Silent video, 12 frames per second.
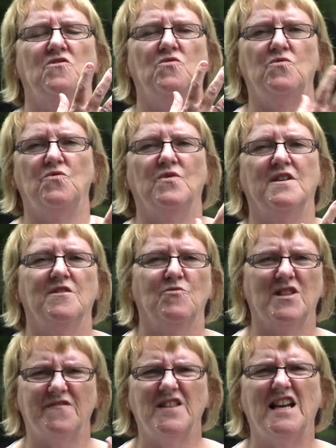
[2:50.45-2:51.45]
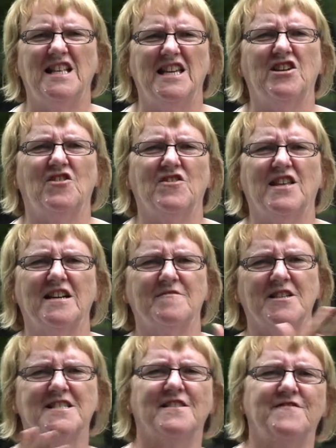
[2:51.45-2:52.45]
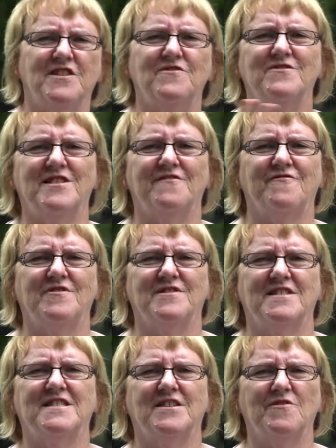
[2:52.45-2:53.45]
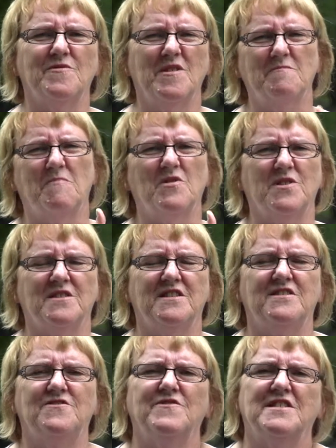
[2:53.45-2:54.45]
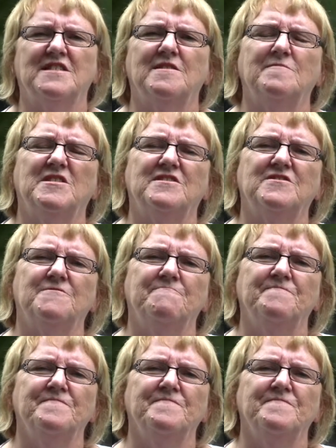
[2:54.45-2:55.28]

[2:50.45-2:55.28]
ooh, well, I've nearly got that because I've told everyone, so I won't bother to do it so much.